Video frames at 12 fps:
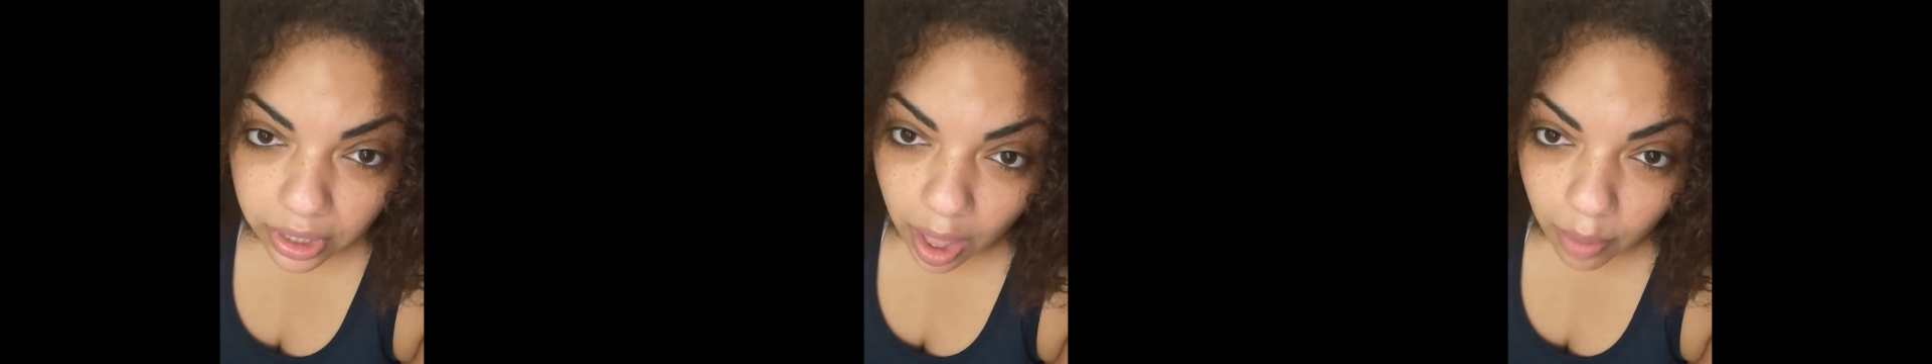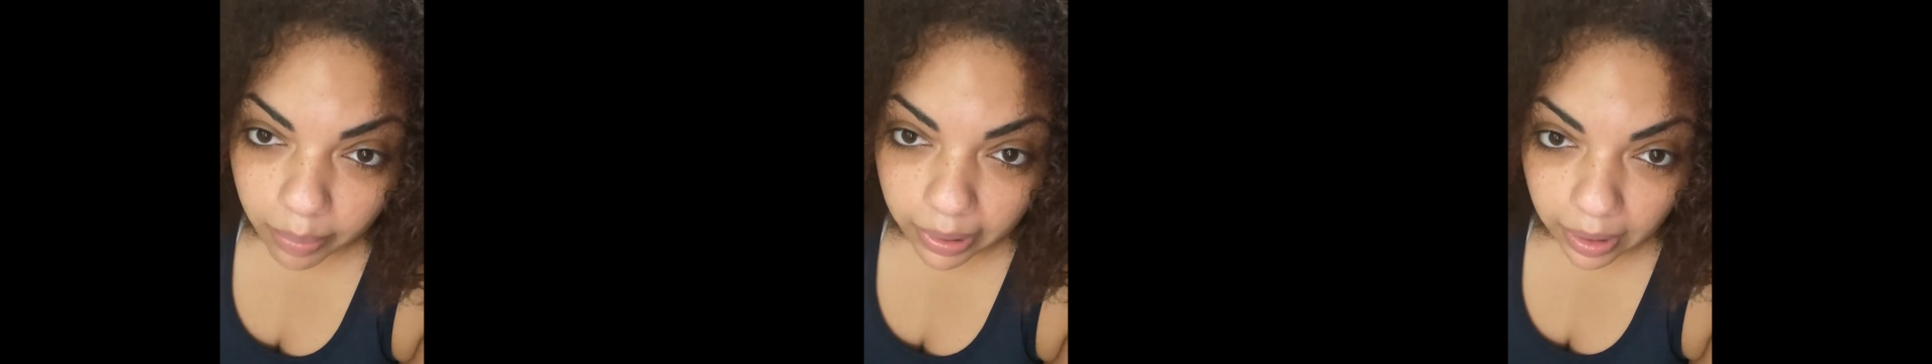
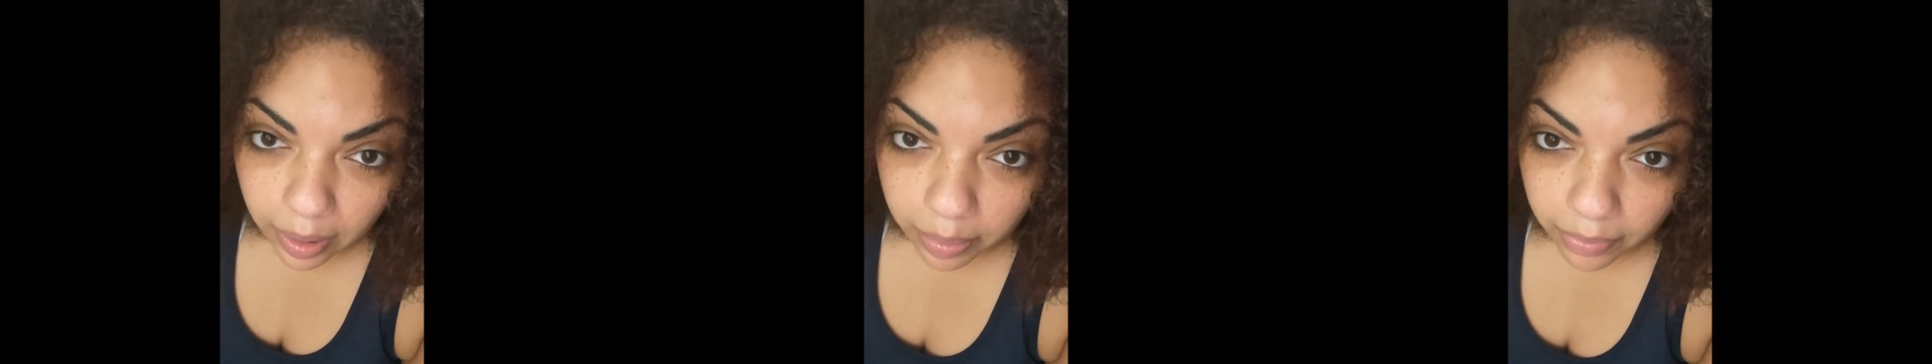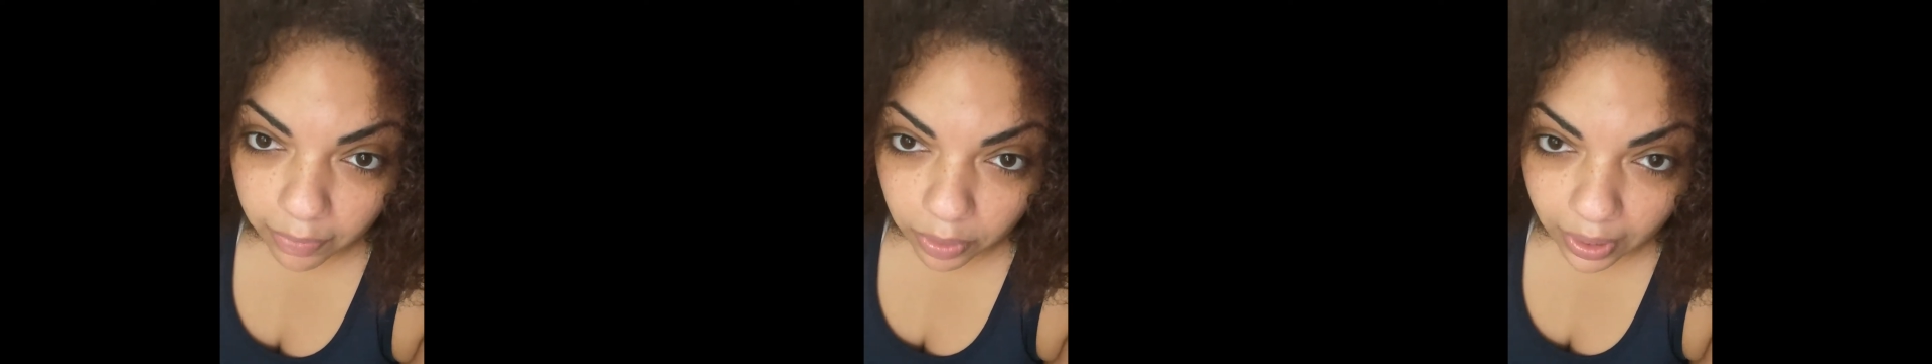I'll pick up a
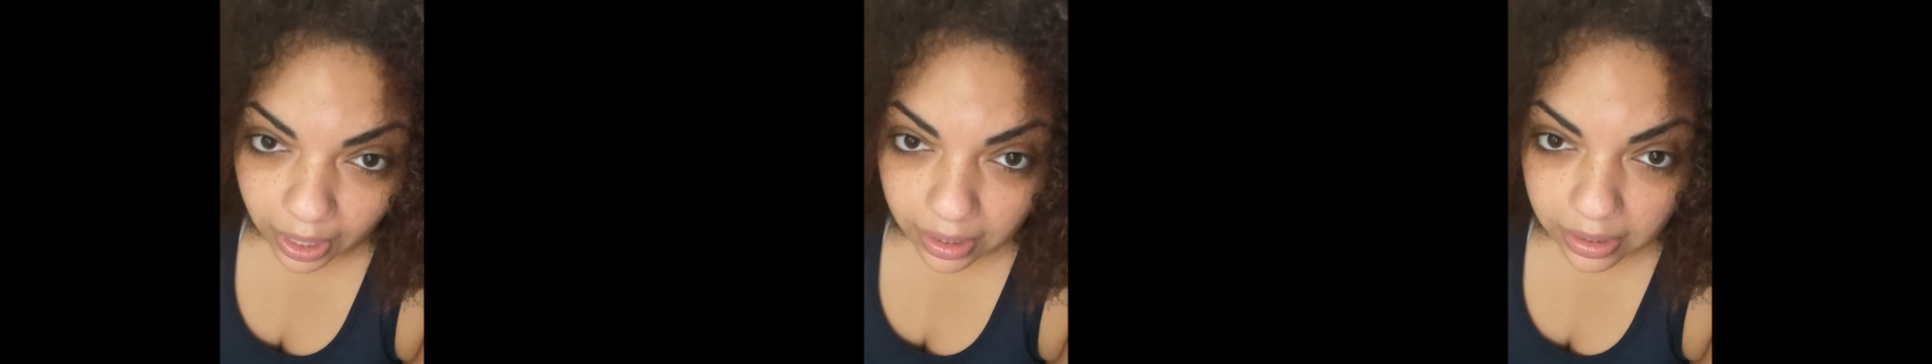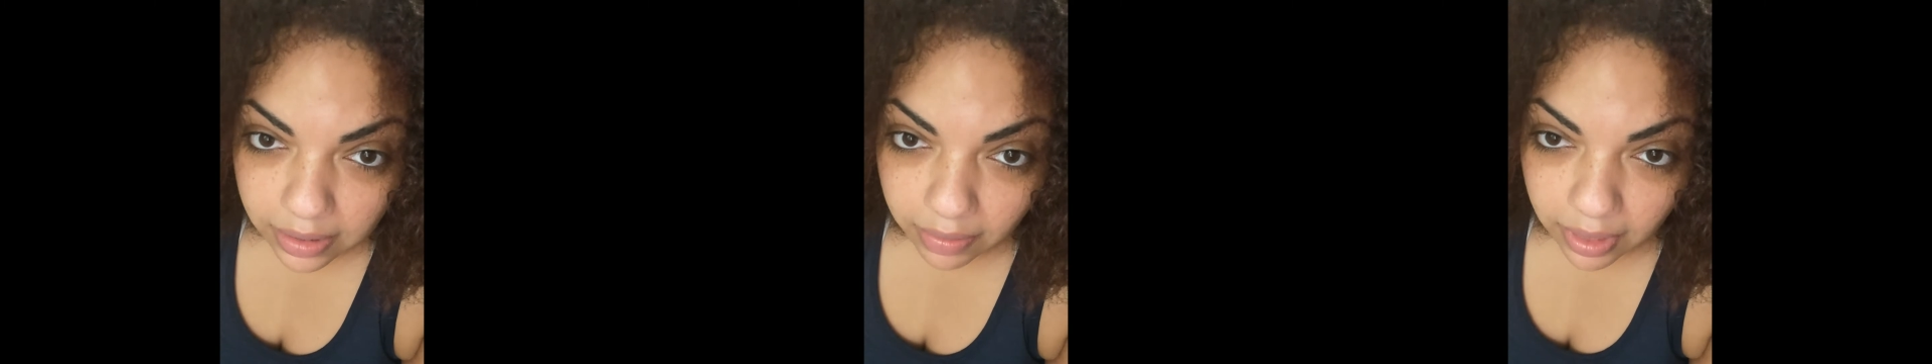few
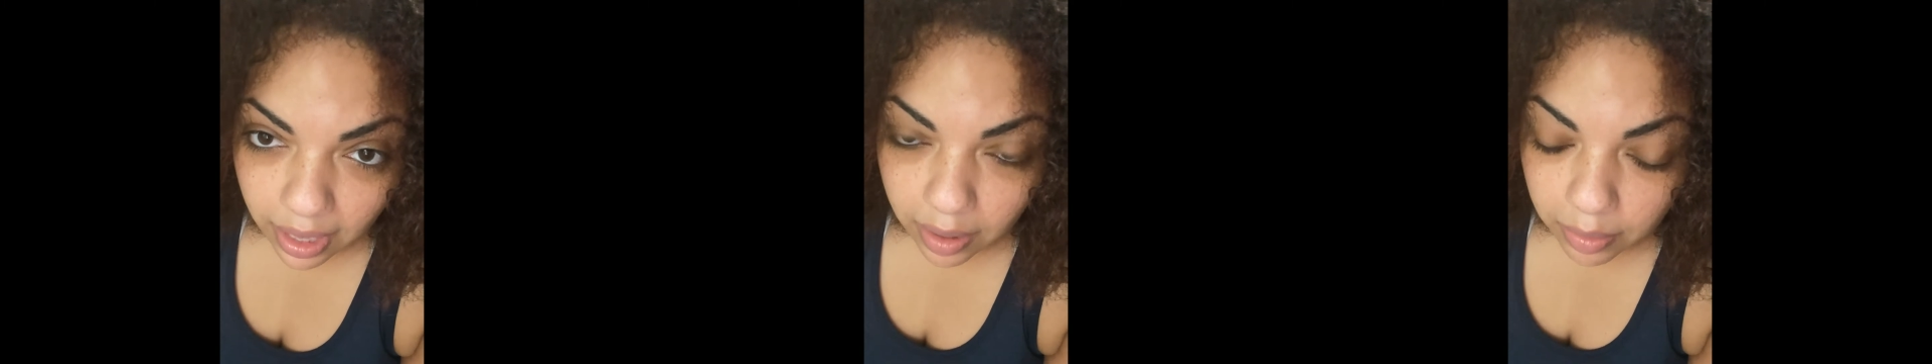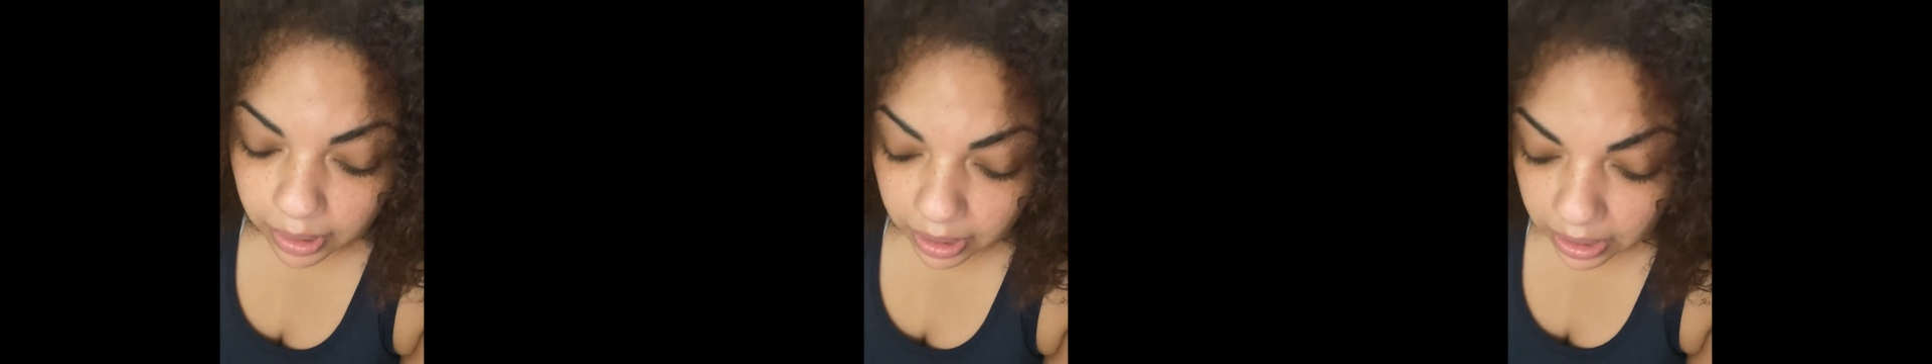cans of
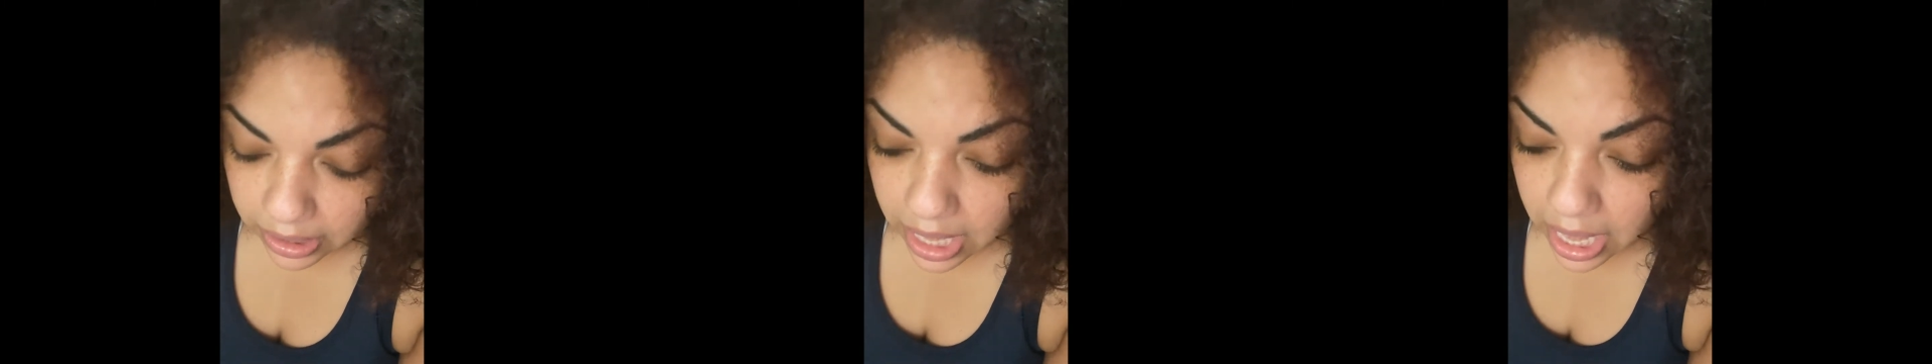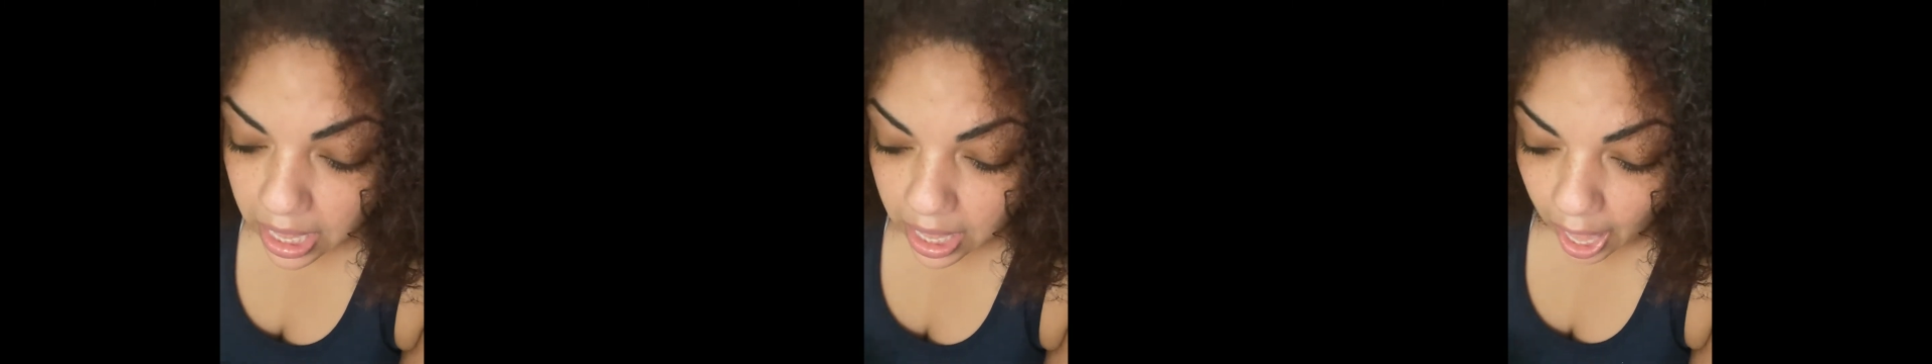that because
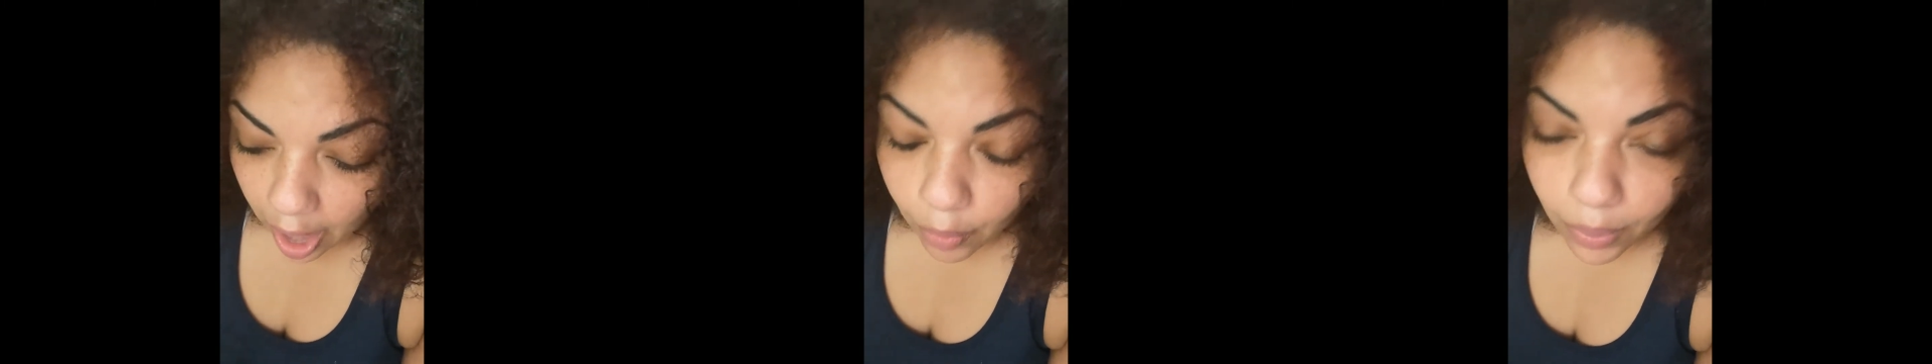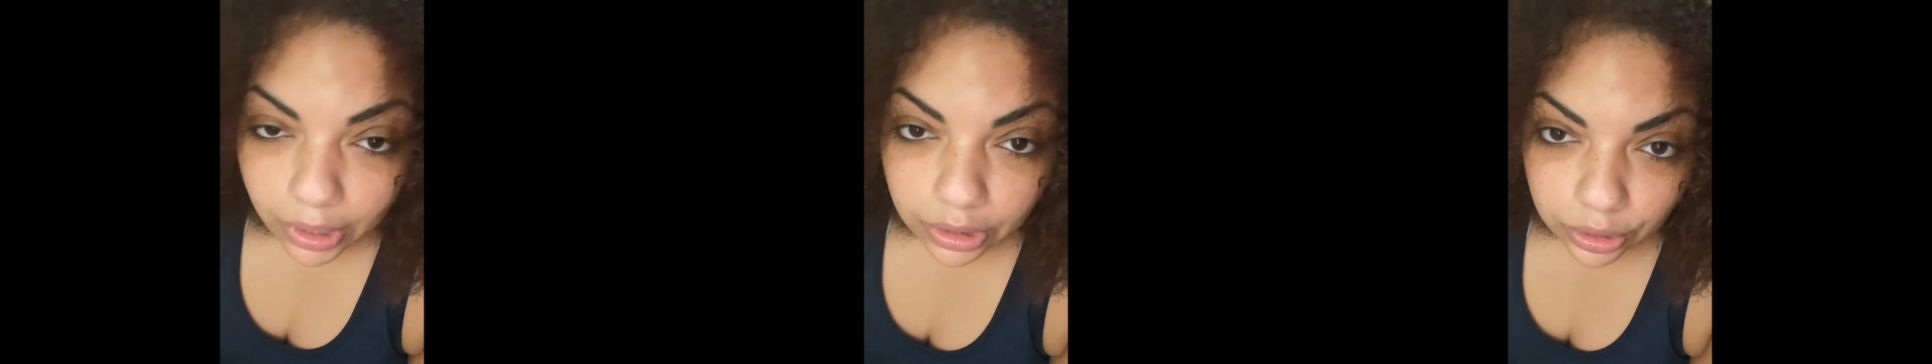I
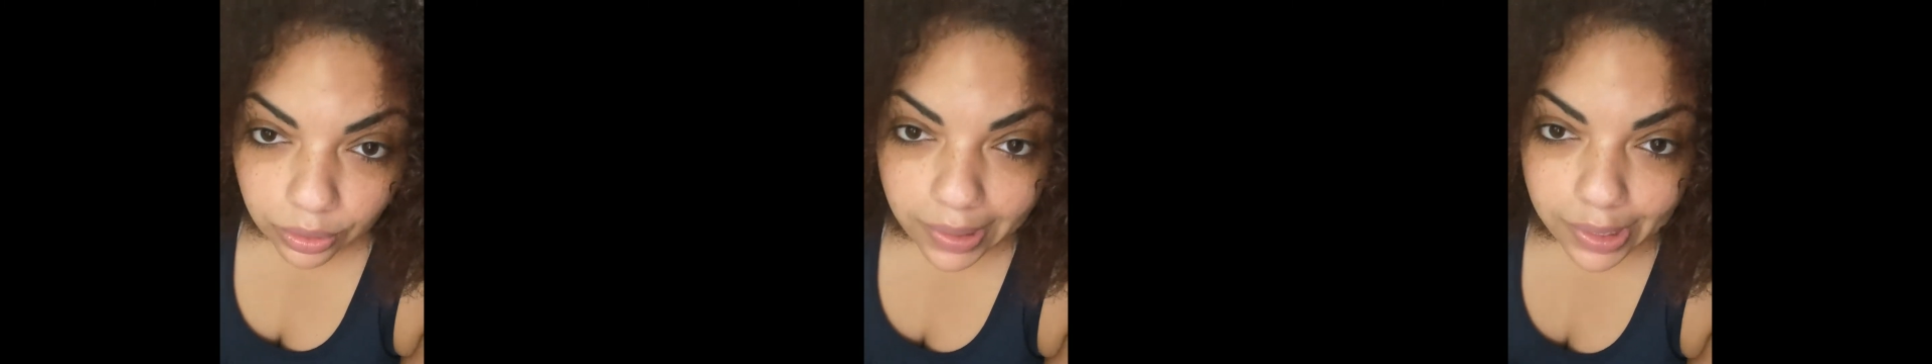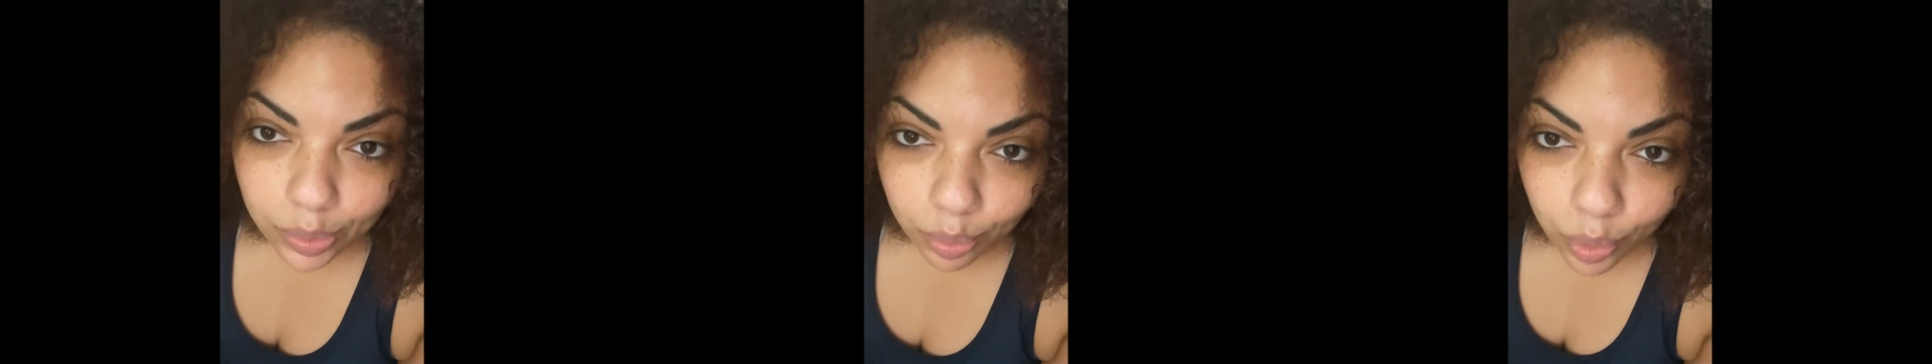want to do
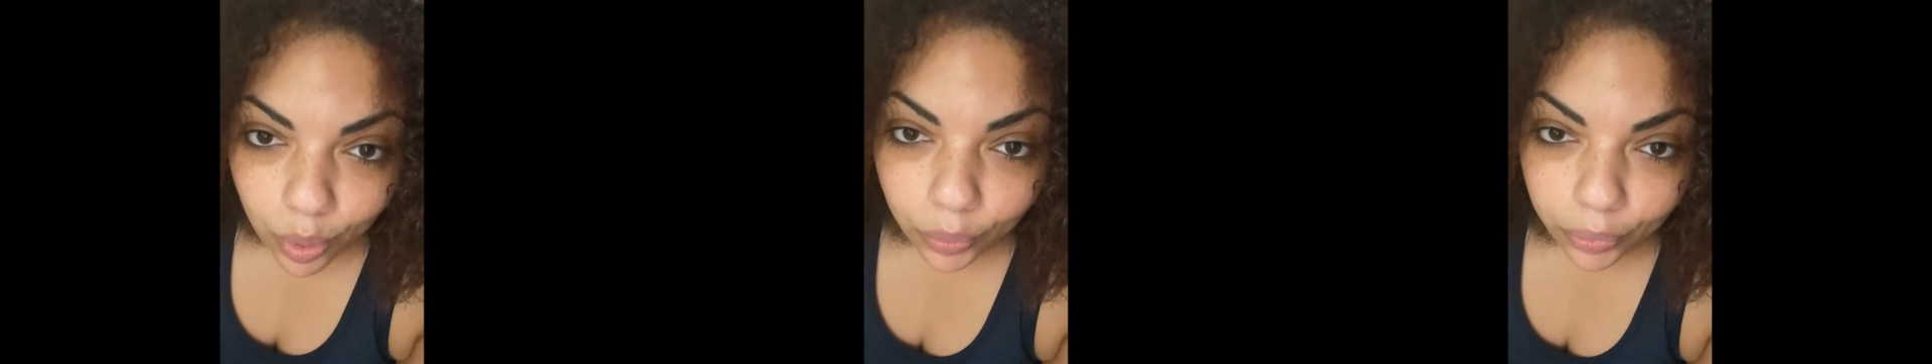this more